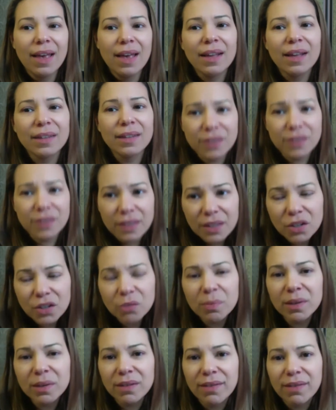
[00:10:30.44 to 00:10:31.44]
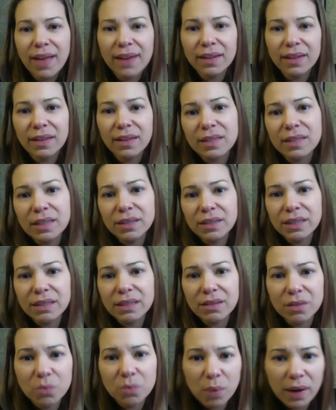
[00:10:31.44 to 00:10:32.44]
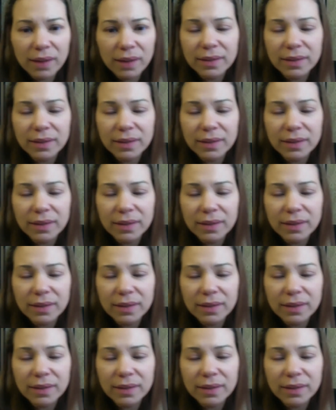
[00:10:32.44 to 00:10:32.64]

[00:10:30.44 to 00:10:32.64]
There's a little bit of that in the series as well.